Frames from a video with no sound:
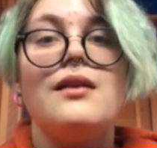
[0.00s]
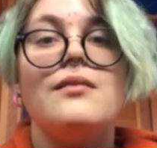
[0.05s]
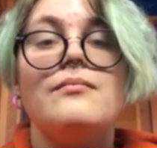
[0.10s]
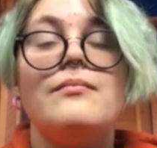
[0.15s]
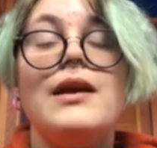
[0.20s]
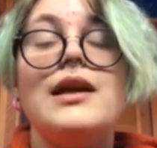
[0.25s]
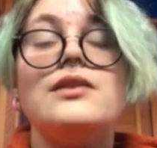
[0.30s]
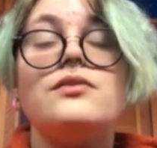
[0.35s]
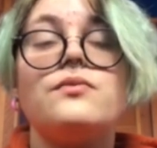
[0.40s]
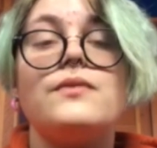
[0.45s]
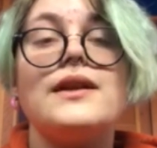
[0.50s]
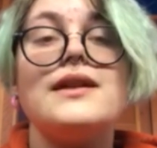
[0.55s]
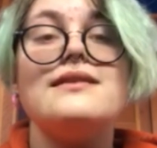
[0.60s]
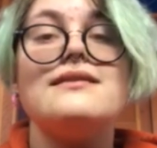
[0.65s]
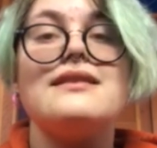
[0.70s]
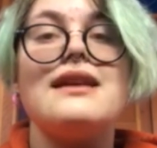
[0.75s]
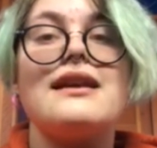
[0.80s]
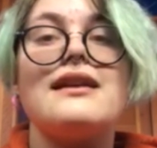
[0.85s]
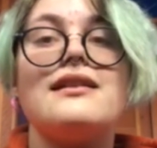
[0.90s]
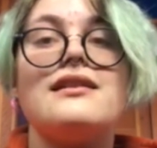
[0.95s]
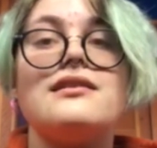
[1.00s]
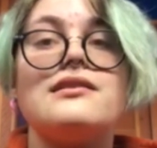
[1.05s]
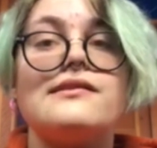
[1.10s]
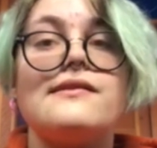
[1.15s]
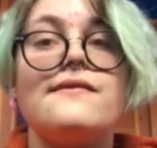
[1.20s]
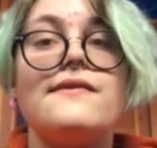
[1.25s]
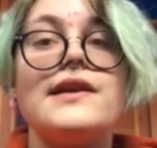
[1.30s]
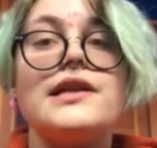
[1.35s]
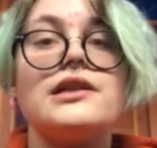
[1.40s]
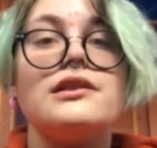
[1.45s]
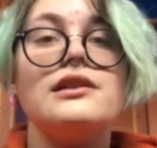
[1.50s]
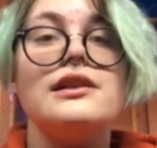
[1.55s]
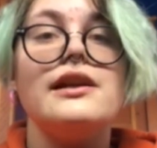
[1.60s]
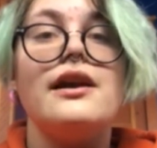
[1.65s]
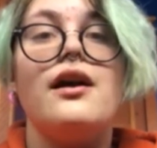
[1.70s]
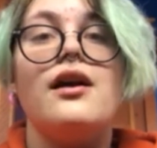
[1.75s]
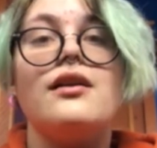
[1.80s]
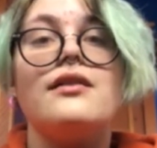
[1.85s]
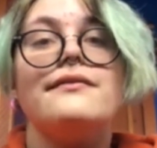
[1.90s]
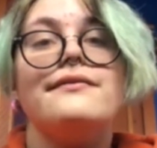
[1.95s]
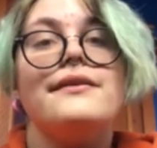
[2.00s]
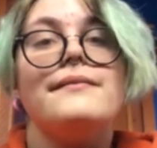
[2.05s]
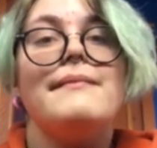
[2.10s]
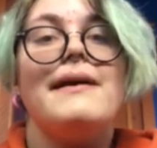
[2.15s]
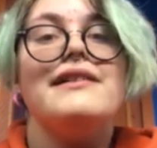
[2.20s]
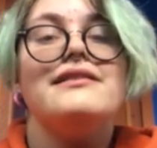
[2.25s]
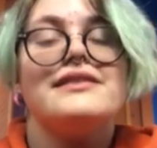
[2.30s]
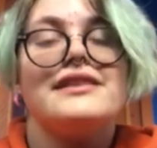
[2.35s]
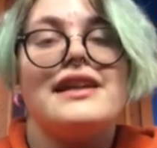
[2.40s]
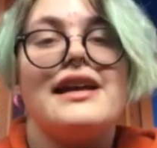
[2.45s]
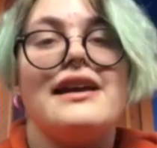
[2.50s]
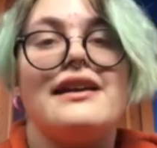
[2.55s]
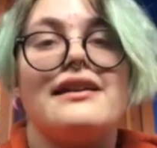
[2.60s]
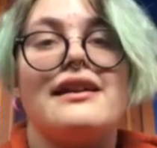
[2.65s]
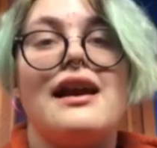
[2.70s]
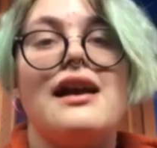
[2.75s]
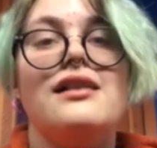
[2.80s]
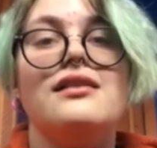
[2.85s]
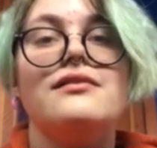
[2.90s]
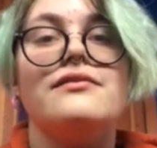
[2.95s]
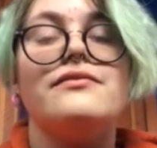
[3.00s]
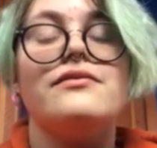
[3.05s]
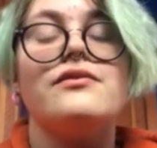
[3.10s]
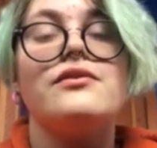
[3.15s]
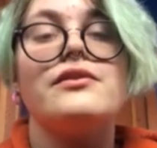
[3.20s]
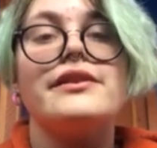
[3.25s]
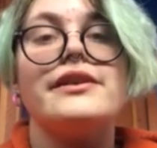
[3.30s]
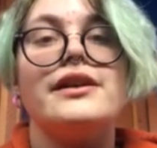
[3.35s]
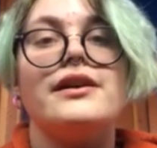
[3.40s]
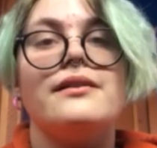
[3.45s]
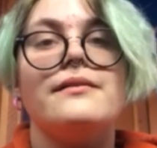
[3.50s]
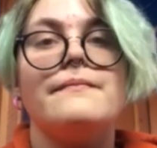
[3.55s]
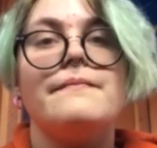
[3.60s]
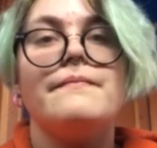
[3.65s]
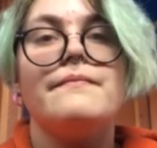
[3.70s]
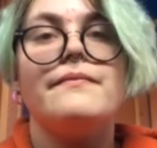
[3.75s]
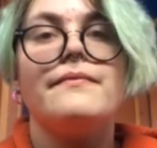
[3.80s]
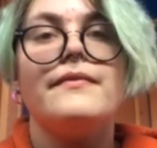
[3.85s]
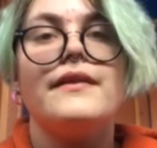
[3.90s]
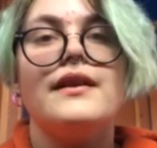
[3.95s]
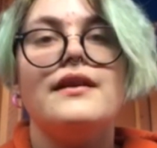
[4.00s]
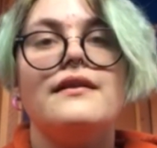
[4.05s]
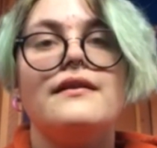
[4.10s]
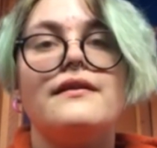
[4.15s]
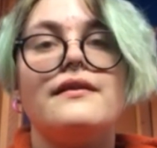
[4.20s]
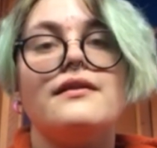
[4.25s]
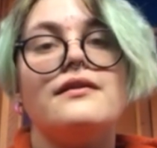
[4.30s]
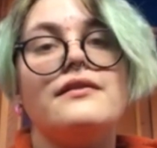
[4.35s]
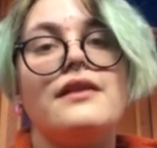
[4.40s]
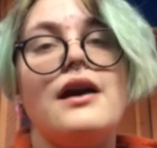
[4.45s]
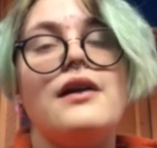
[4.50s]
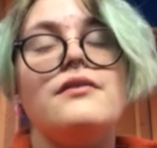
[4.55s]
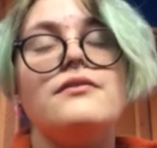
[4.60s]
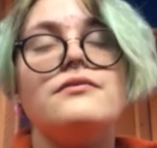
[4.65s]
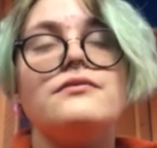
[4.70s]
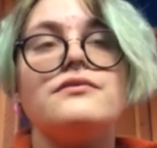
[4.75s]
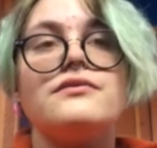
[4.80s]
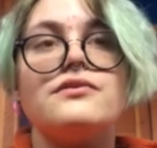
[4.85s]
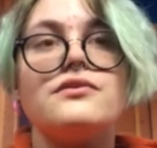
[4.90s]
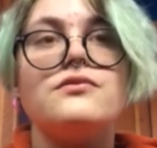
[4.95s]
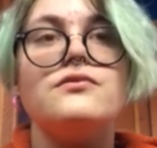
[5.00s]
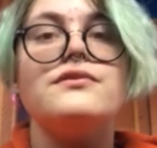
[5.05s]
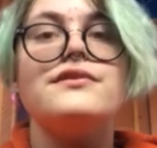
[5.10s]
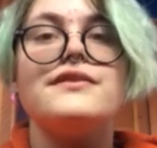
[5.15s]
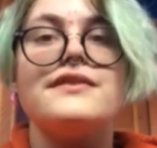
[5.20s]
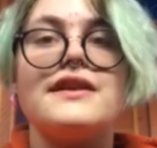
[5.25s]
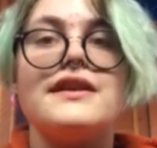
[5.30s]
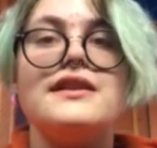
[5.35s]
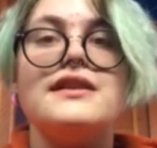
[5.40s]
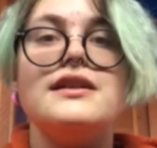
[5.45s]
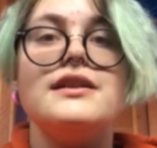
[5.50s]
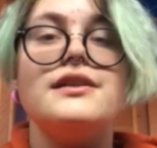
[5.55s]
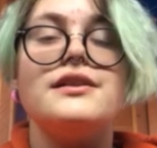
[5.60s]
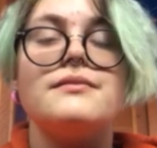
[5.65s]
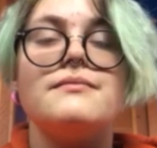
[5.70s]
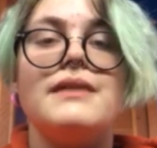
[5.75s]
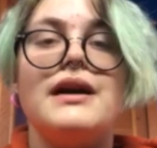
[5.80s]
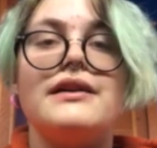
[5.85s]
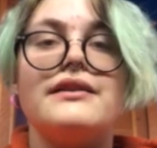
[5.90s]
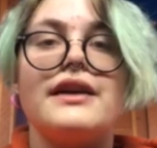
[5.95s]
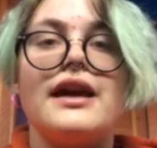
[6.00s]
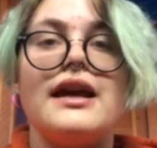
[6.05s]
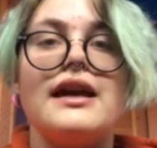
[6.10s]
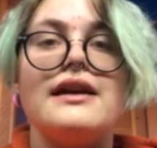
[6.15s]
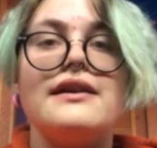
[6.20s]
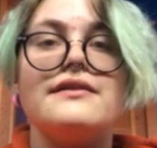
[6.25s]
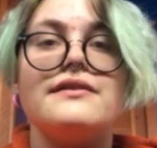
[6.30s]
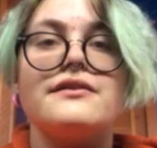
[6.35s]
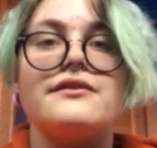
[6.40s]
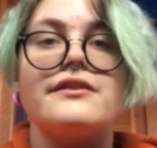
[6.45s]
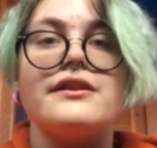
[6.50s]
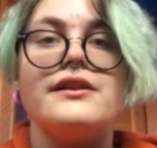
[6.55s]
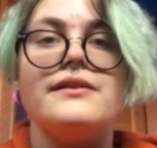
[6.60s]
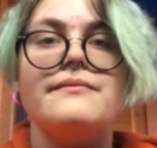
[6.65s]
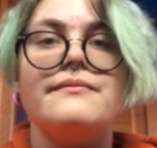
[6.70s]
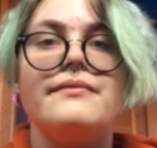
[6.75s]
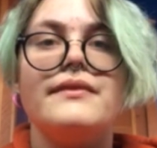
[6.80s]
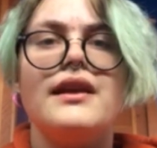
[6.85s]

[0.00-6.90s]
May 22nd is officially Harvey Milk Day in California, so now schools can teach about gay history.